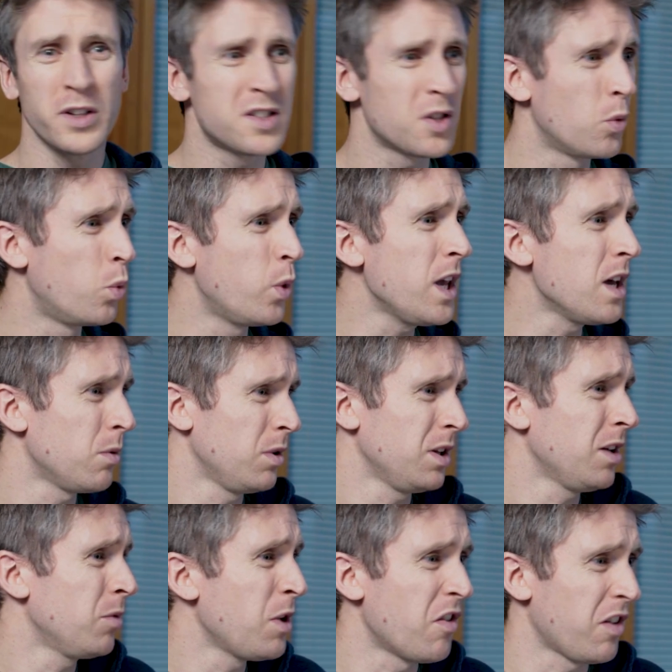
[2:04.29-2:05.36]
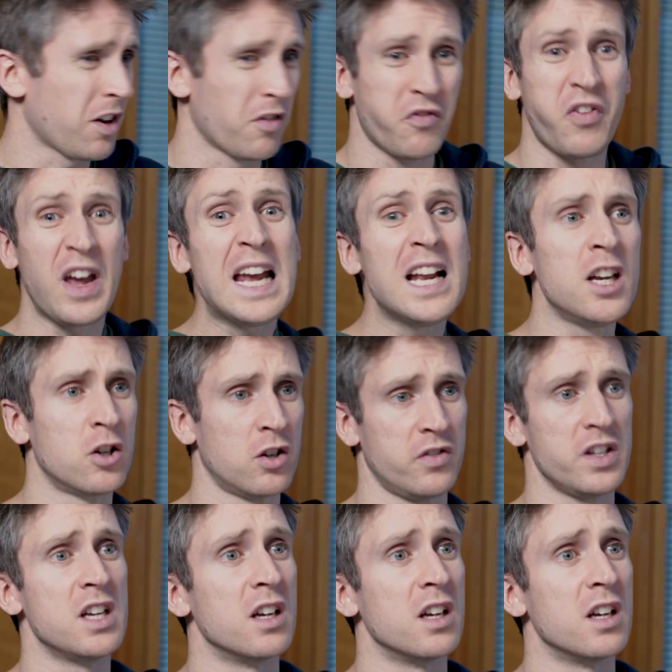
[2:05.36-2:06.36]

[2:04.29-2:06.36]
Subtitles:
Once a week? That'd be like a failure of a